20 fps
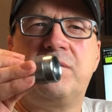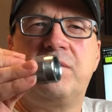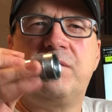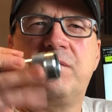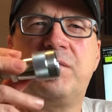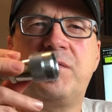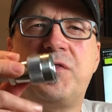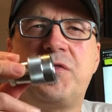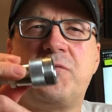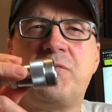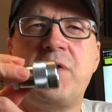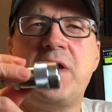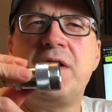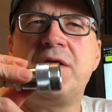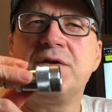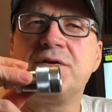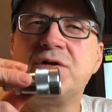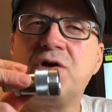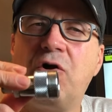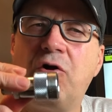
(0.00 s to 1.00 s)

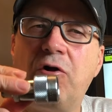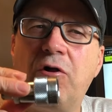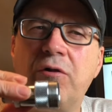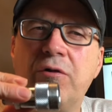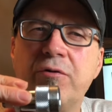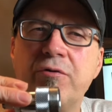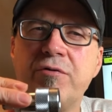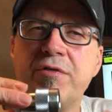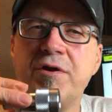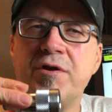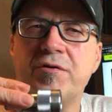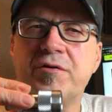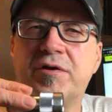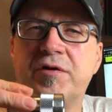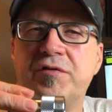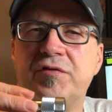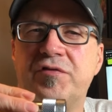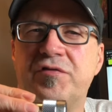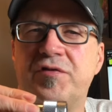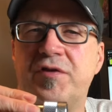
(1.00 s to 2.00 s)
threaded collar. They are
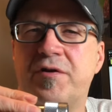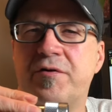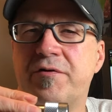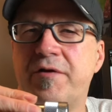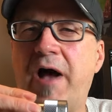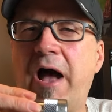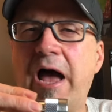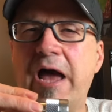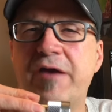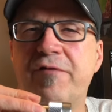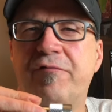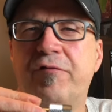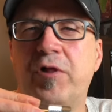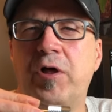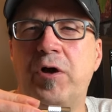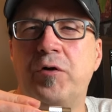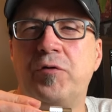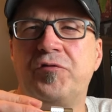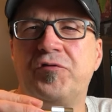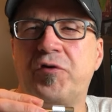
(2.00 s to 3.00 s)
considered high
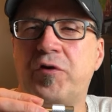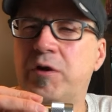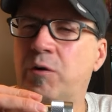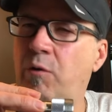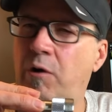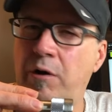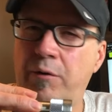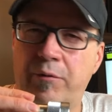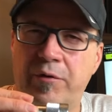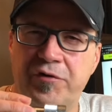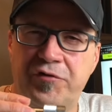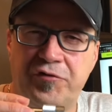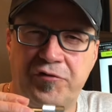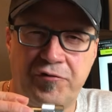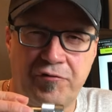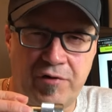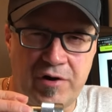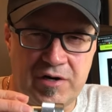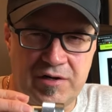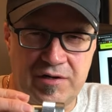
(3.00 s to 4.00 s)
flow, so you aren't
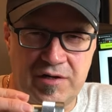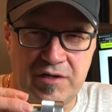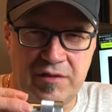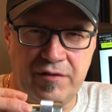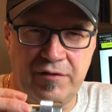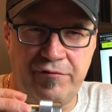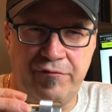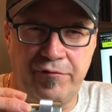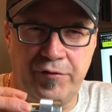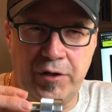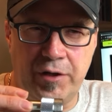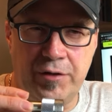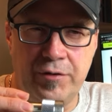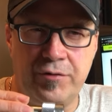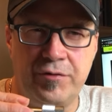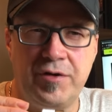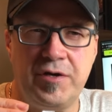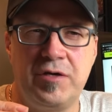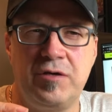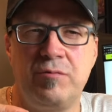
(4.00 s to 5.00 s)
restricting the
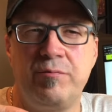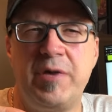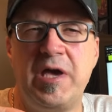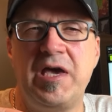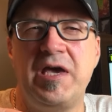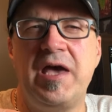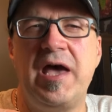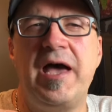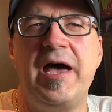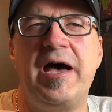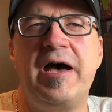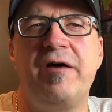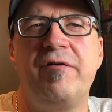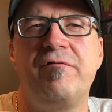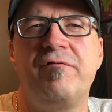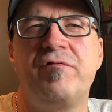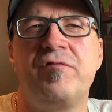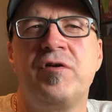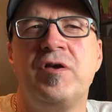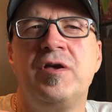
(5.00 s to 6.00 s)
flow that you may
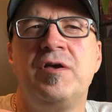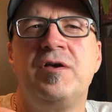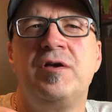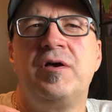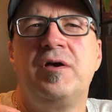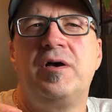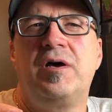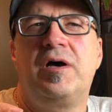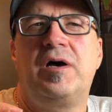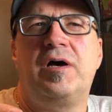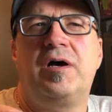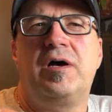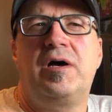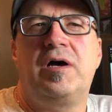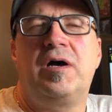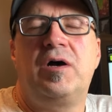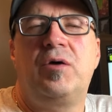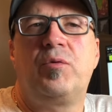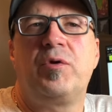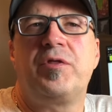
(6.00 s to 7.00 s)
have
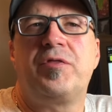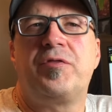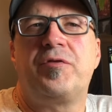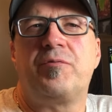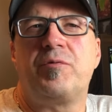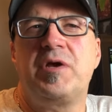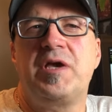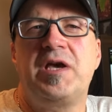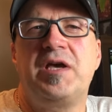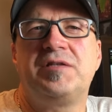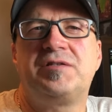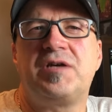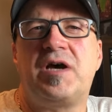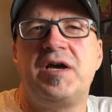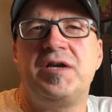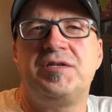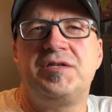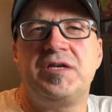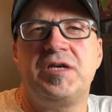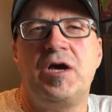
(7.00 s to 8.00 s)
with 3/8
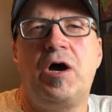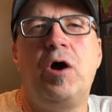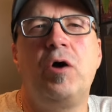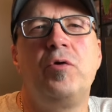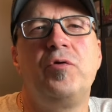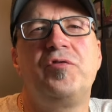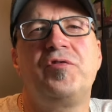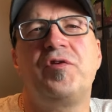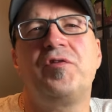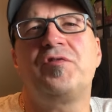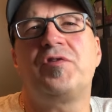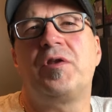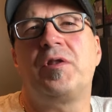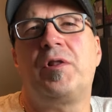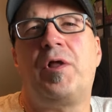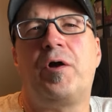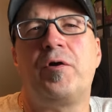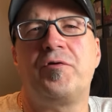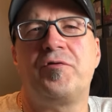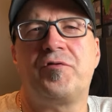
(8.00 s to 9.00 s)
ID hoses and
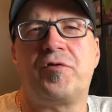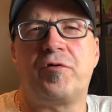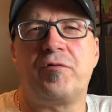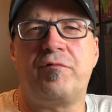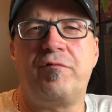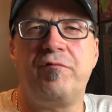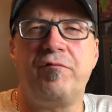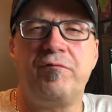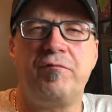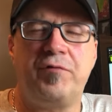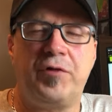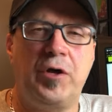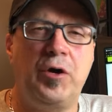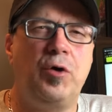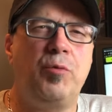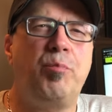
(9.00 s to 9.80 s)
larger flow